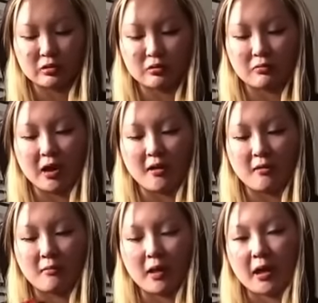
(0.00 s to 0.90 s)
my
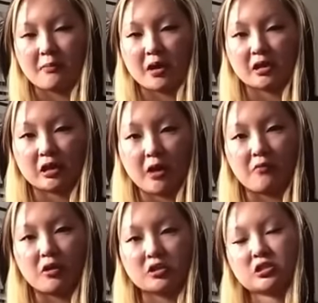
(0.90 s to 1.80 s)
handbag that I
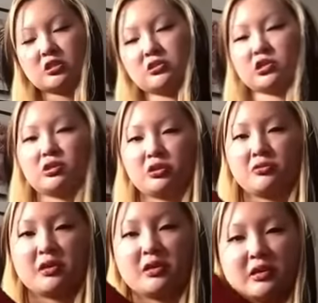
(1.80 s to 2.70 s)
want to show you
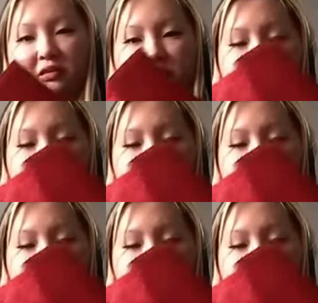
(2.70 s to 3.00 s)
is